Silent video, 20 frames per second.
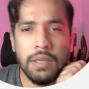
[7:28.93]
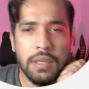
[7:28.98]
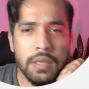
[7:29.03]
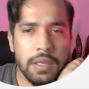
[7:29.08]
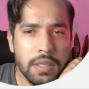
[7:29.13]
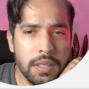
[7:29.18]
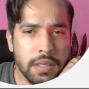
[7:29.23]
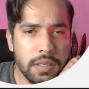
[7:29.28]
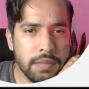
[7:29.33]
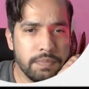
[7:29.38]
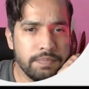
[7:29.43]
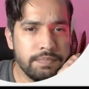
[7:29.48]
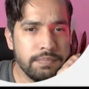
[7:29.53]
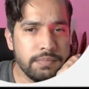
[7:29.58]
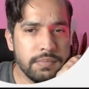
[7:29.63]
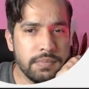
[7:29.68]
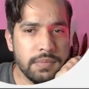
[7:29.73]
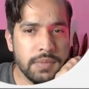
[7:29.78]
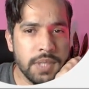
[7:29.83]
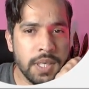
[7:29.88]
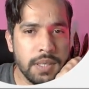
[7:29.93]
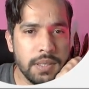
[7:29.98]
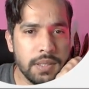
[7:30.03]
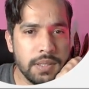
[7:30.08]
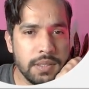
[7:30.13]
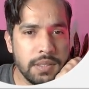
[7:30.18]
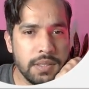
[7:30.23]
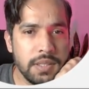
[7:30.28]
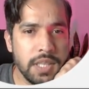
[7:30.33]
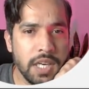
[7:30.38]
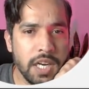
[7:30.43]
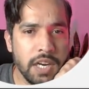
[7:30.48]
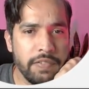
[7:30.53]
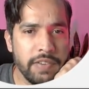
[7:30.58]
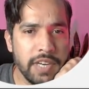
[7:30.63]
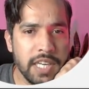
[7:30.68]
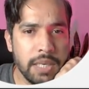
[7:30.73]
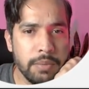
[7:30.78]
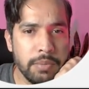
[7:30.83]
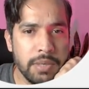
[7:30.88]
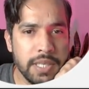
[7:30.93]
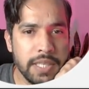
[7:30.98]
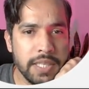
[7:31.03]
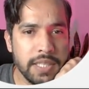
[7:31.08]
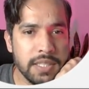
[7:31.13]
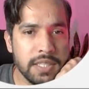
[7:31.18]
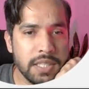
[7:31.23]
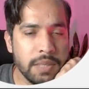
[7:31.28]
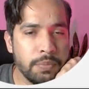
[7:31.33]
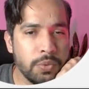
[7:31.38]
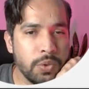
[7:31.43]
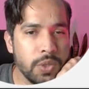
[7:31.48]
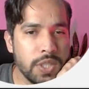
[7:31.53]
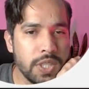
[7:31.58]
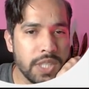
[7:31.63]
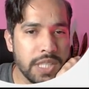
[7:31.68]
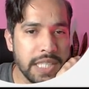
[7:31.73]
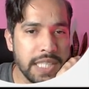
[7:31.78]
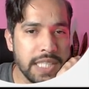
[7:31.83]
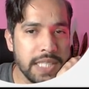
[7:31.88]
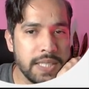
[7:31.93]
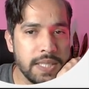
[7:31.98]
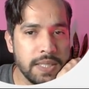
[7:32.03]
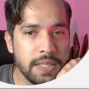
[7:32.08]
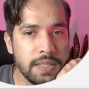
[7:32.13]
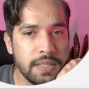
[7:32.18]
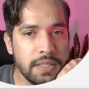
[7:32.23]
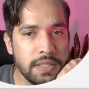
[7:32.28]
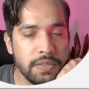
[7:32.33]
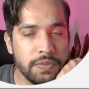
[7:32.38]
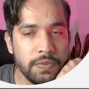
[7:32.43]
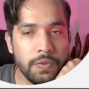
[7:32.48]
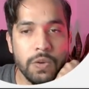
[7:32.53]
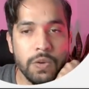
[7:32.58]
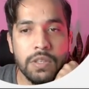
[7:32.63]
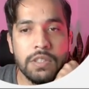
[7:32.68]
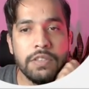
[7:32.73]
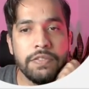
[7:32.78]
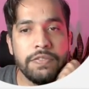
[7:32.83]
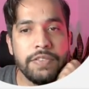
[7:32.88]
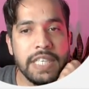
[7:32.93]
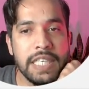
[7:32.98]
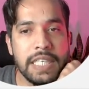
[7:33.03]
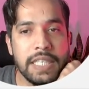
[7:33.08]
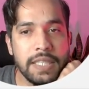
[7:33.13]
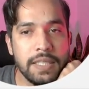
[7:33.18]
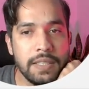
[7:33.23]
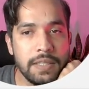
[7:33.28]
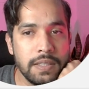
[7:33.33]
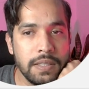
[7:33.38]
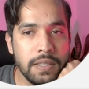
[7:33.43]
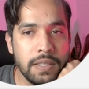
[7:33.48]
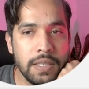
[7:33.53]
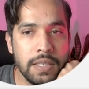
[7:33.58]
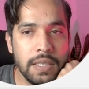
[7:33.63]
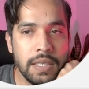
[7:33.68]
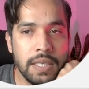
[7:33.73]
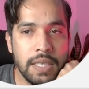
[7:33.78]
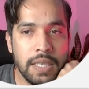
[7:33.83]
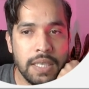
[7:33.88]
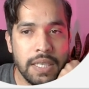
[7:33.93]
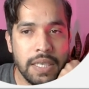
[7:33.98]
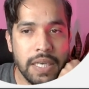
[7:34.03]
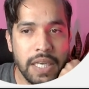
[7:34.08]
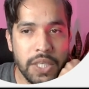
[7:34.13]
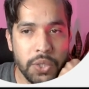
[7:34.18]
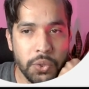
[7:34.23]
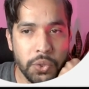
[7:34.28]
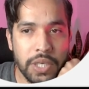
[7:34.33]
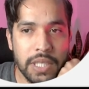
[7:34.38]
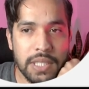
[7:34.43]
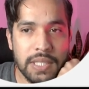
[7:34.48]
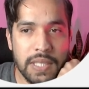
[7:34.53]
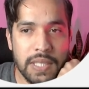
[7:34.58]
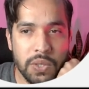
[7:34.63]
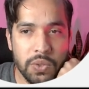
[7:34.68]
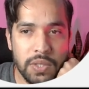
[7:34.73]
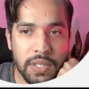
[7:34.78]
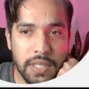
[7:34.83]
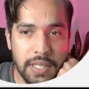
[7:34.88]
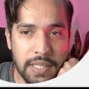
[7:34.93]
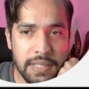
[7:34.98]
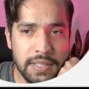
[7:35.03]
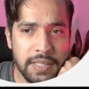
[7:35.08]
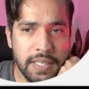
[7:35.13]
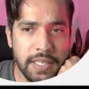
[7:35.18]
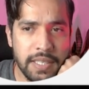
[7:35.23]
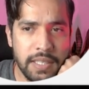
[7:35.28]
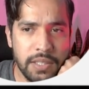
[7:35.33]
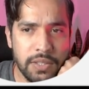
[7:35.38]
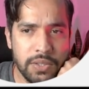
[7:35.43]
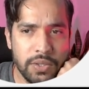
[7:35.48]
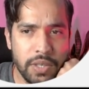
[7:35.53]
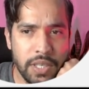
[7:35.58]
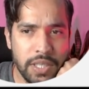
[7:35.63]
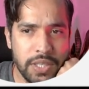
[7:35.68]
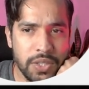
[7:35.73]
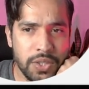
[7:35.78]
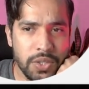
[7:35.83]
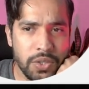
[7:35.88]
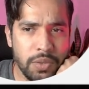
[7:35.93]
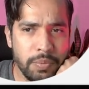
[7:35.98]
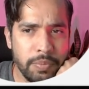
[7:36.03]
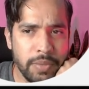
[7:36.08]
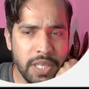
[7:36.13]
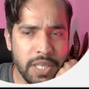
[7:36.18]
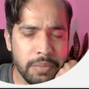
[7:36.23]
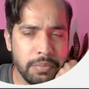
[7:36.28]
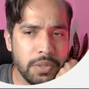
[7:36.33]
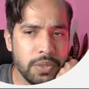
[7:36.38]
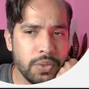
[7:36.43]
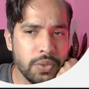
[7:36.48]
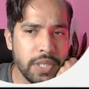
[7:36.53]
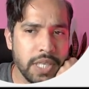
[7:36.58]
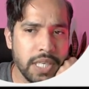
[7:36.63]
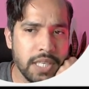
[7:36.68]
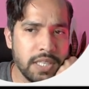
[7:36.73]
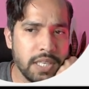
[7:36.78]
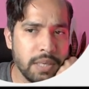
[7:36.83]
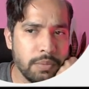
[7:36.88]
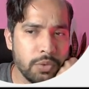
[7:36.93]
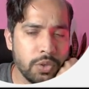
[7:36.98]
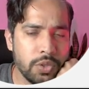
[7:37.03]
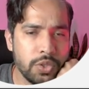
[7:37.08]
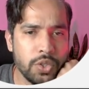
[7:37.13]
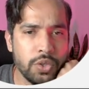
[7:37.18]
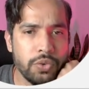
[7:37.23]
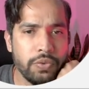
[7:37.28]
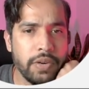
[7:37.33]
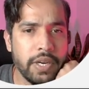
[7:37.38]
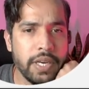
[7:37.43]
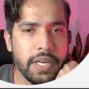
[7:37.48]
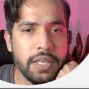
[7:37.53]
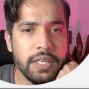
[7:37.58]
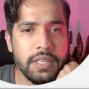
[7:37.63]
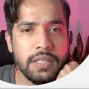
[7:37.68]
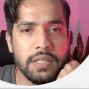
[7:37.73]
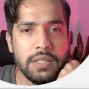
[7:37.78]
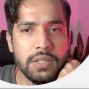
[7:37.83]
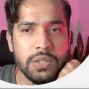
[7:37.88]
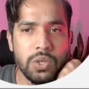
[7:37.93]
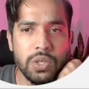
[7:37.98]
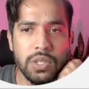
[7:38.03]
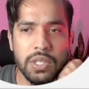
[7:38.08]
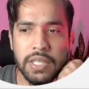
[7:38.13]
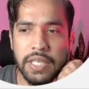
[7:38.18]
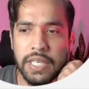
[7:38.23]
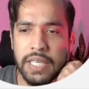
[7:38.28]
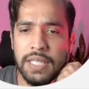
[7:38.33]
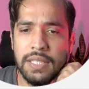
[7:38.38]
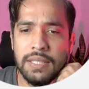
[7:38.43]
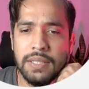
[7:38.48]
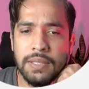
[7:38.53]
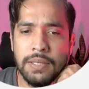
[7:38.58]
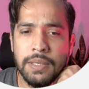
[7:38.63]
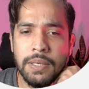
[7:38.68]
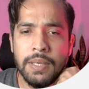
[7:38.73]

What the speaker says: The availability and support regions for the free tier, UK South is there, so I should be able to get it. I'm not sure why it is not the case.